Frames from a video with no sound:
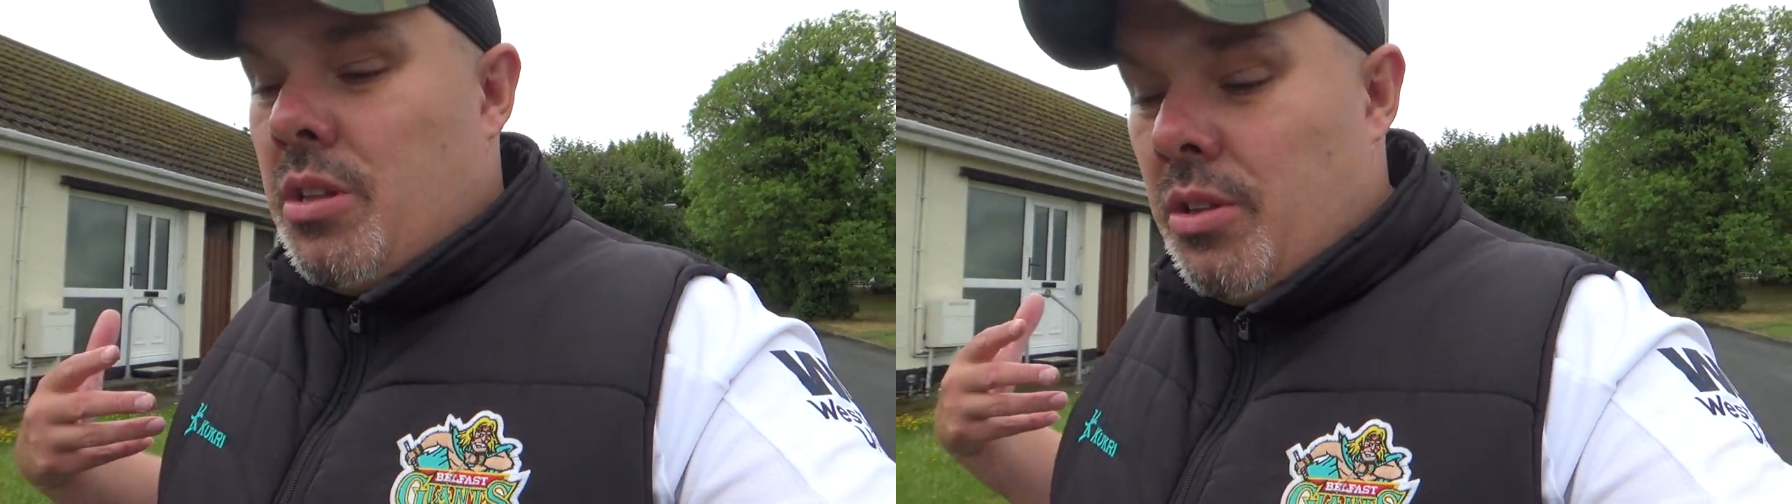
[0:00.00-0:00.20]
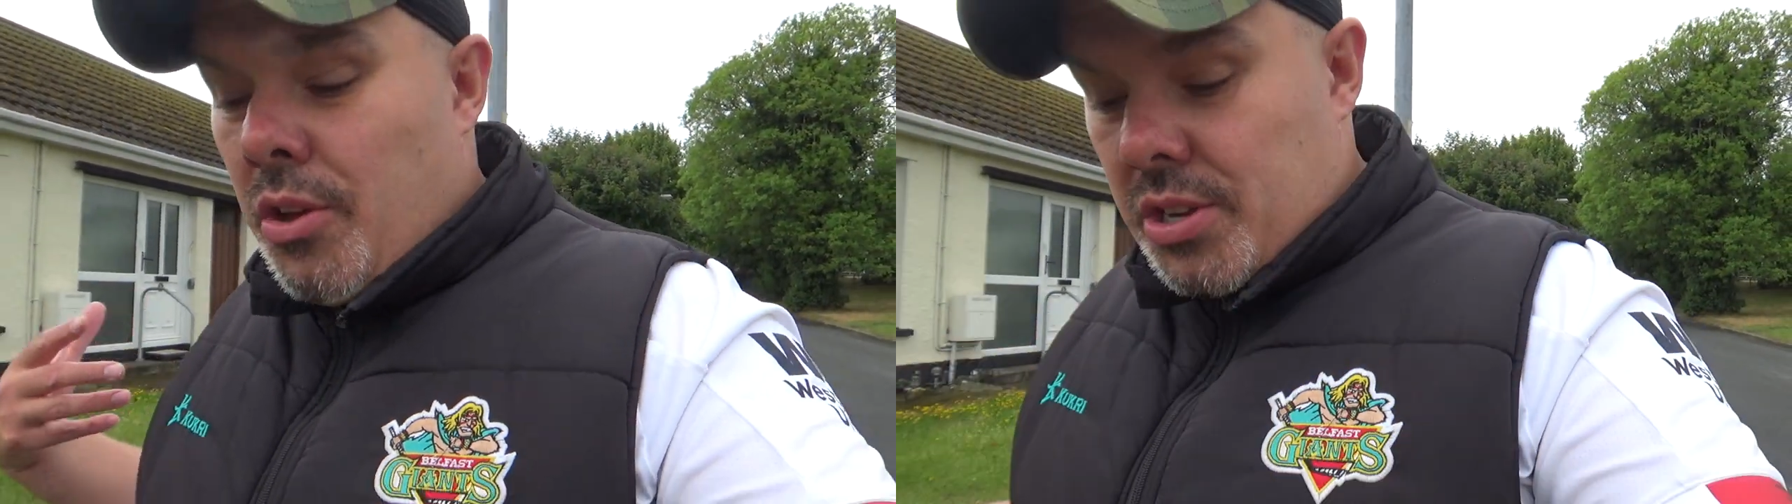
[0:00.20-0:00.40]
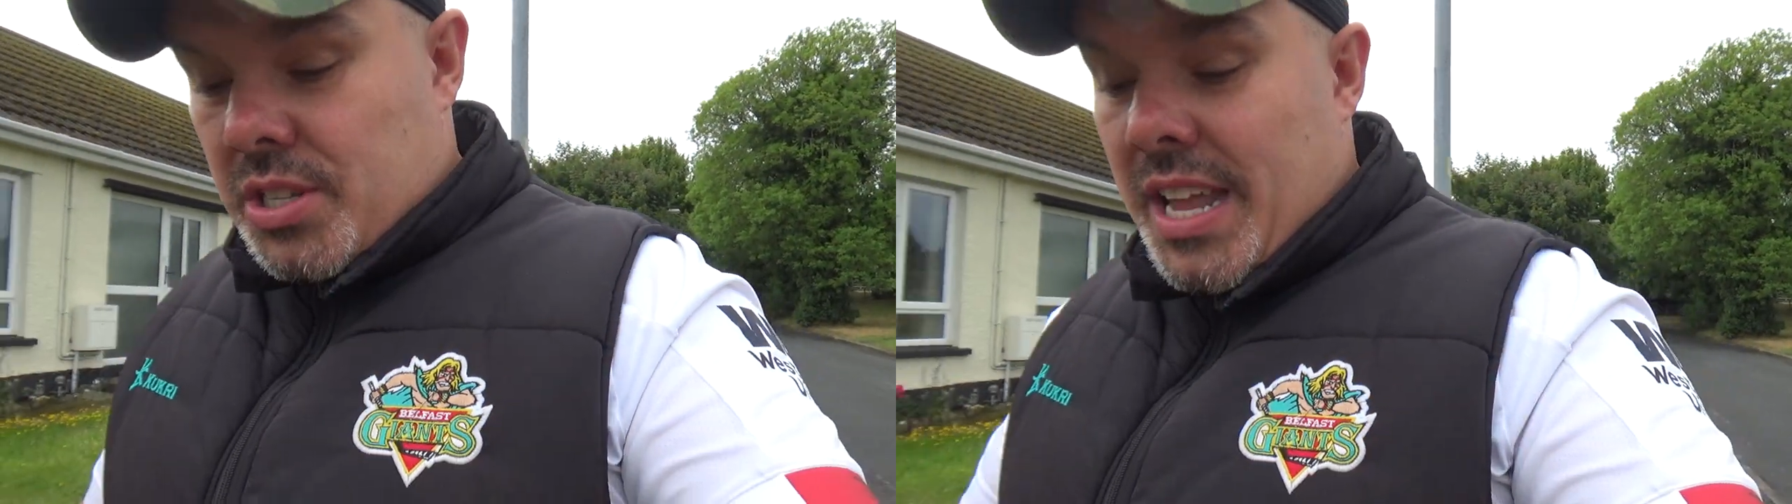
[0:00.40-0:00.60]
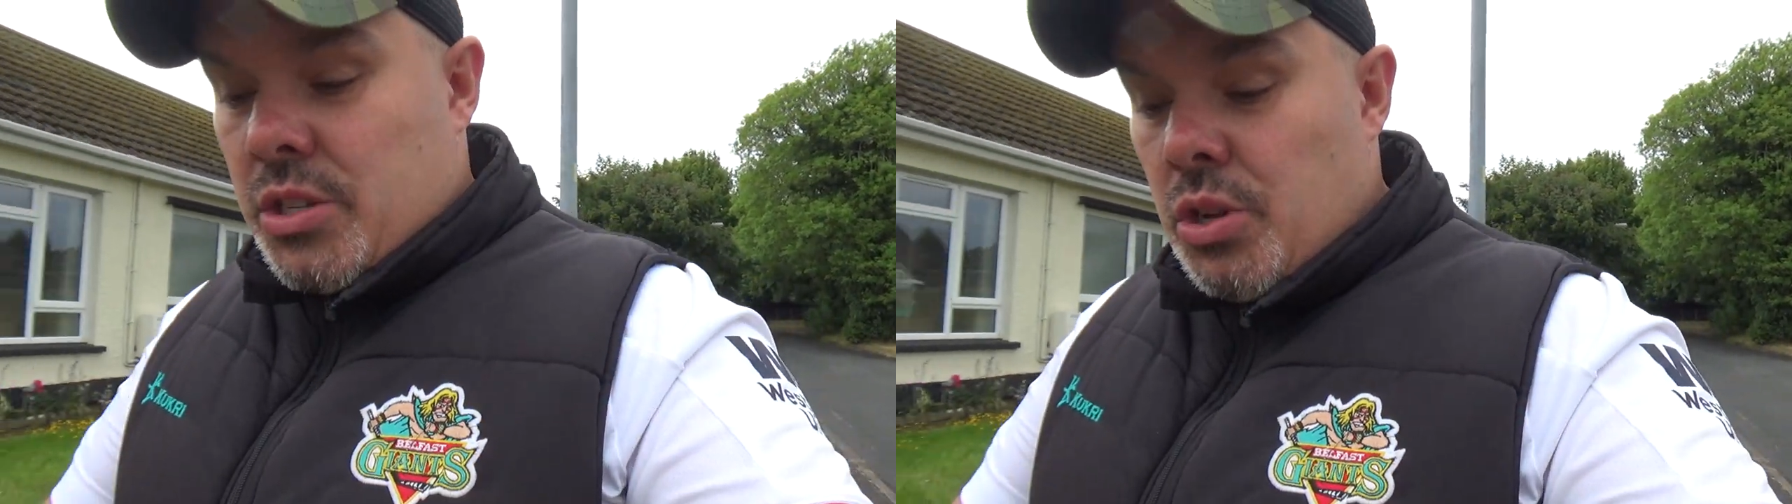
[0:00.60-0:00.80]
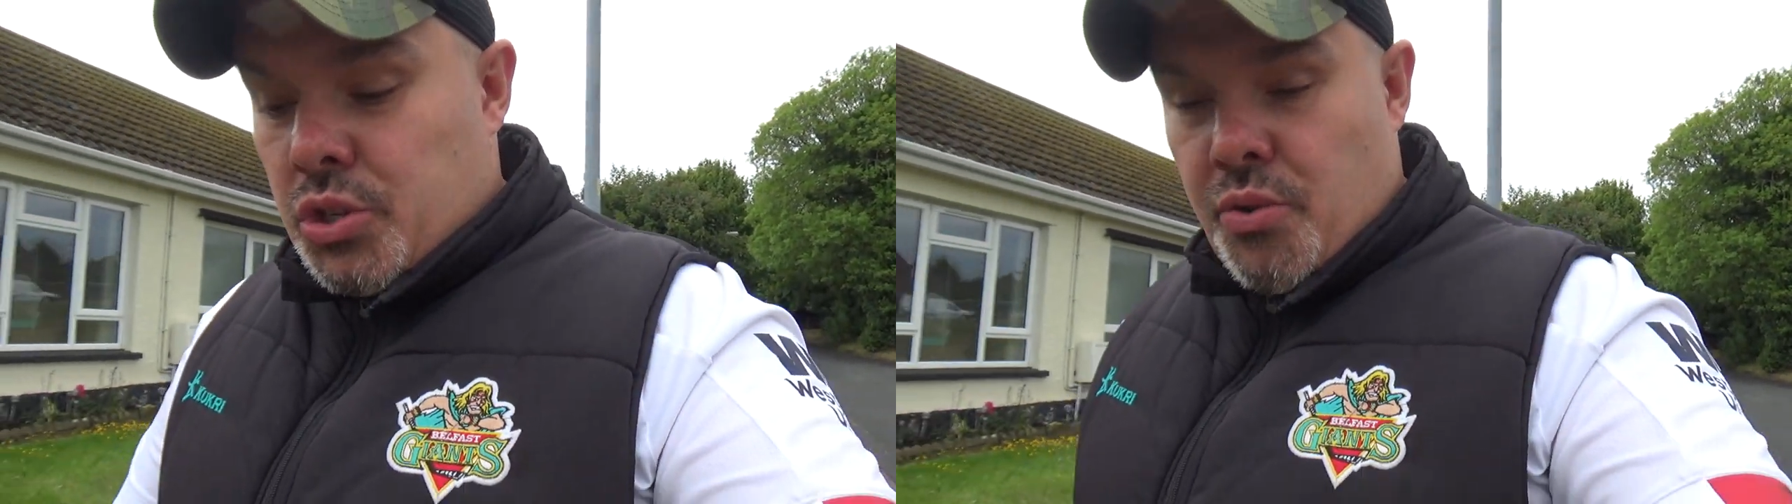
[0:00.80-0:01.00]
and Lewis
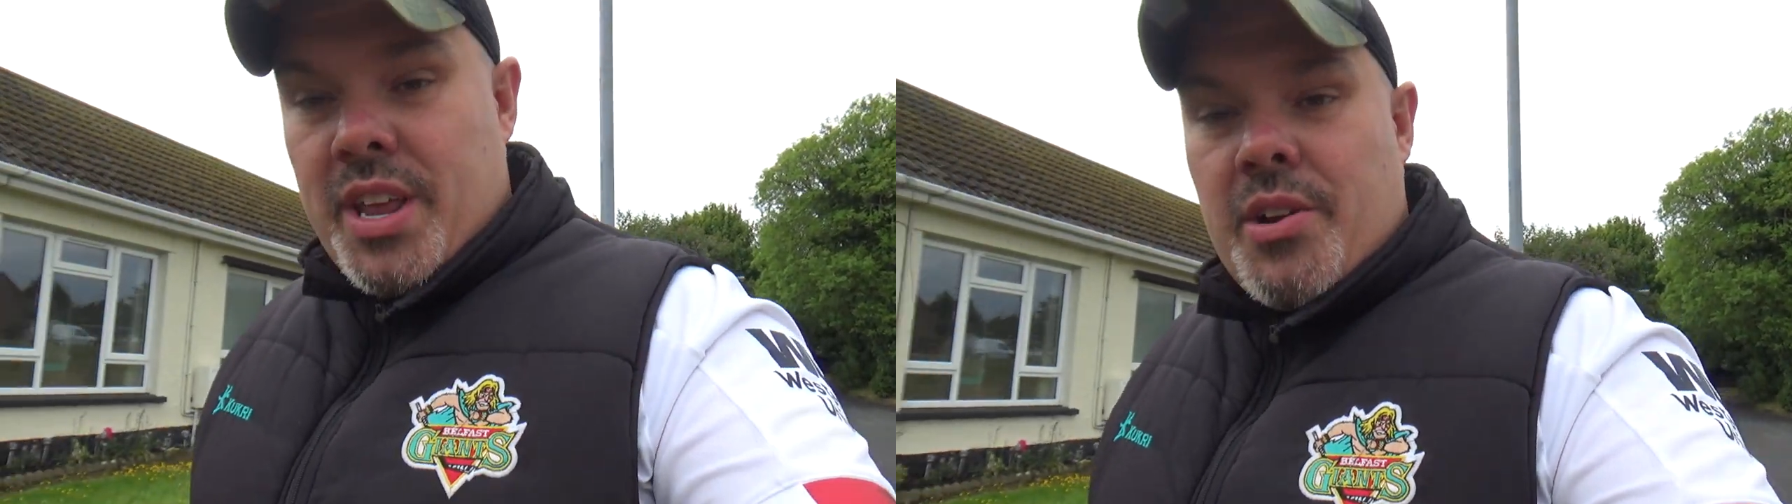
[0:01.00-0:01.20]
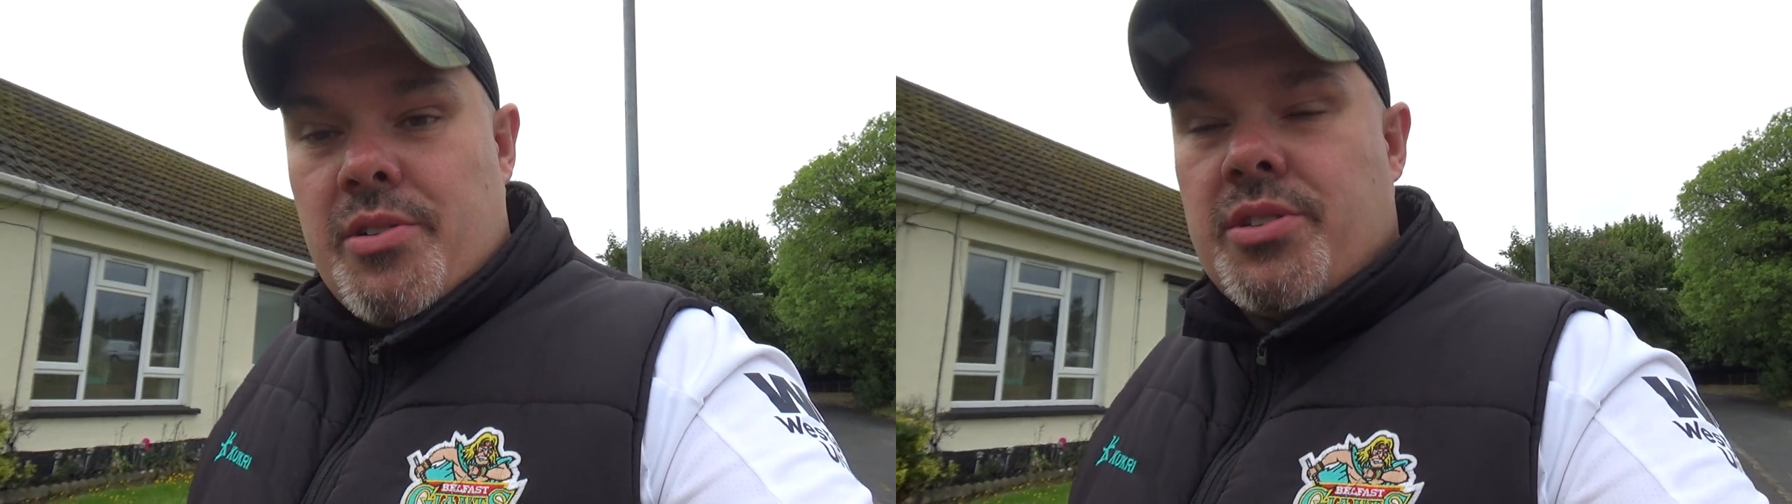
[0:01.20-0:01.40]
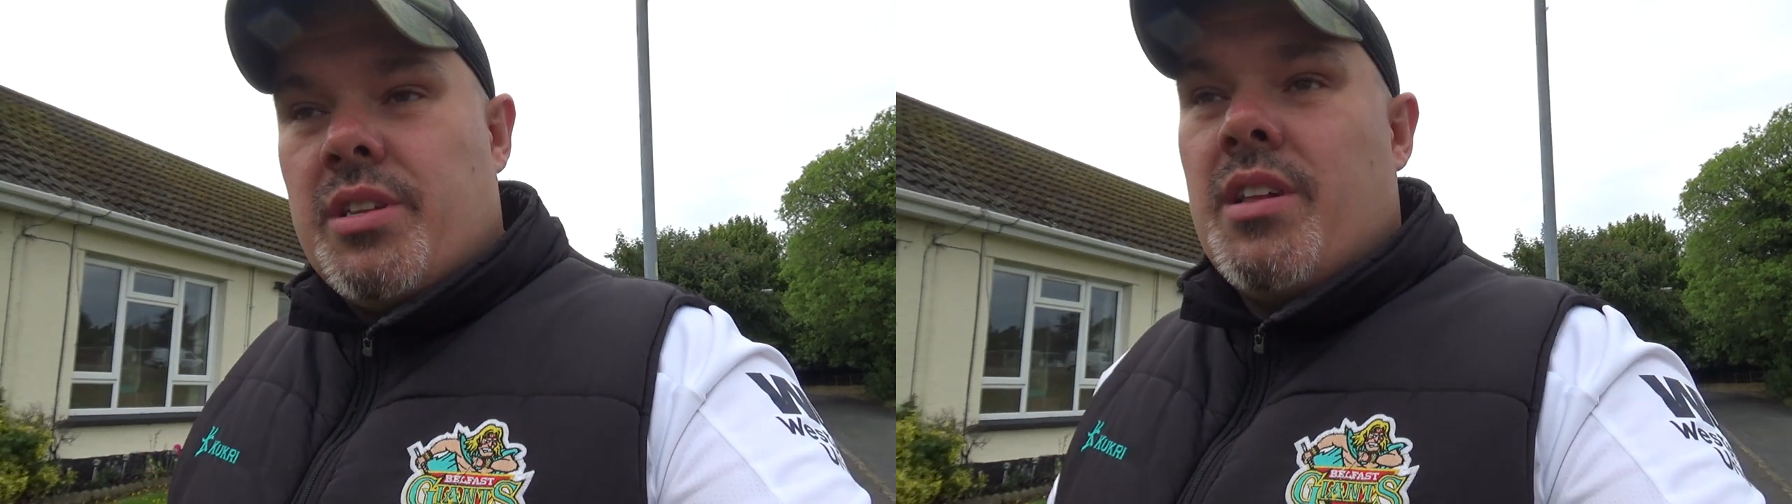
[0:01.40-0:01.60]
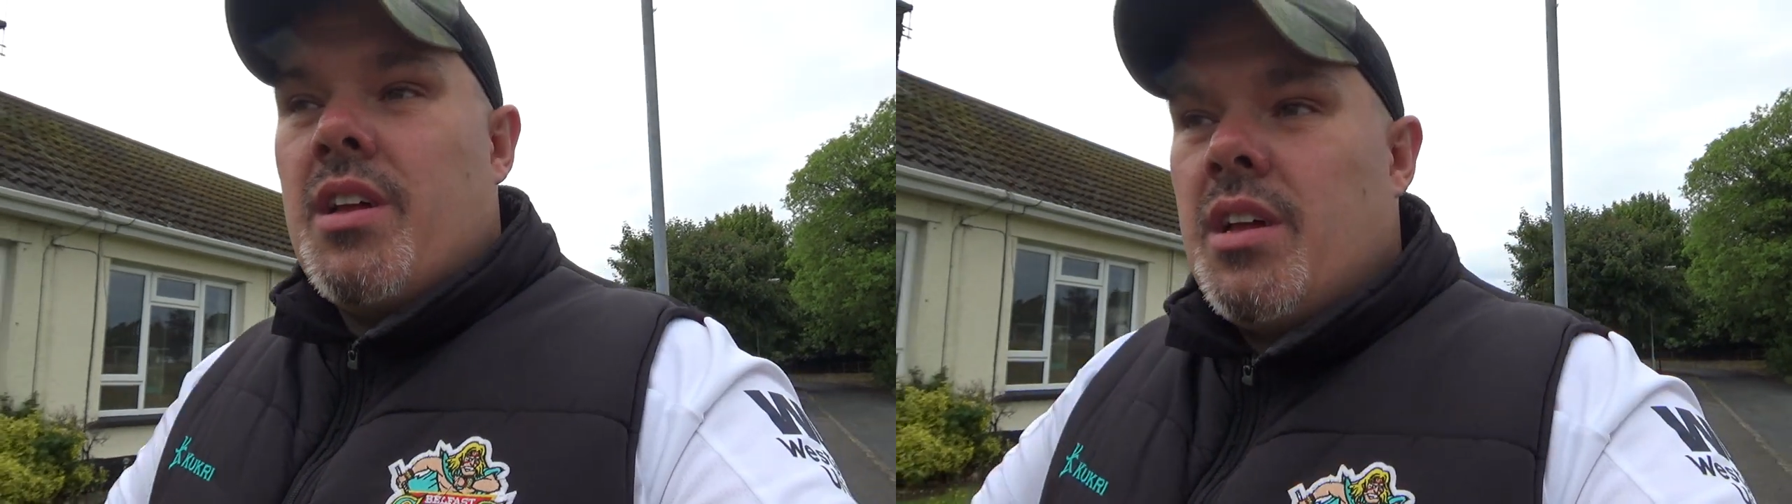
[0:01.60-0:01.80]
needs new trainers, and